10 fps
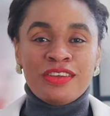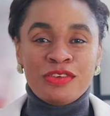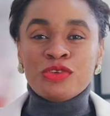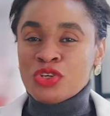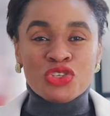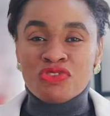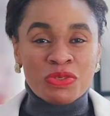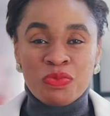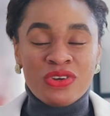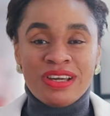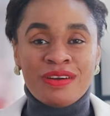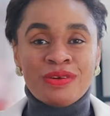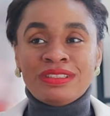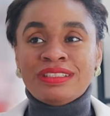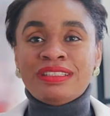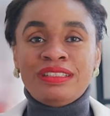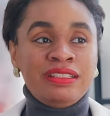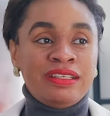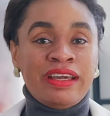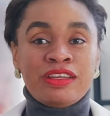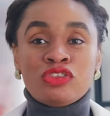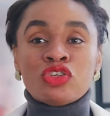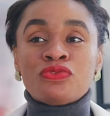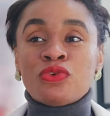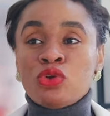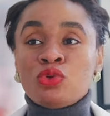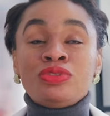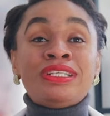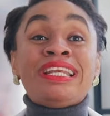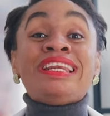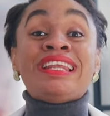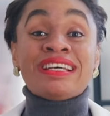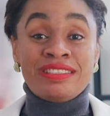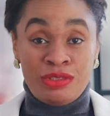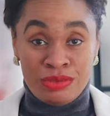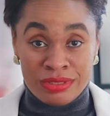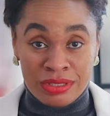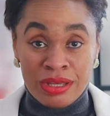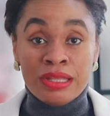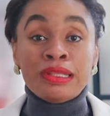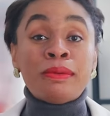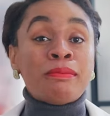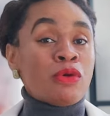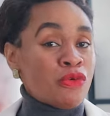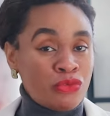You just respond accordingly. Like, you just follow. The less you say, the more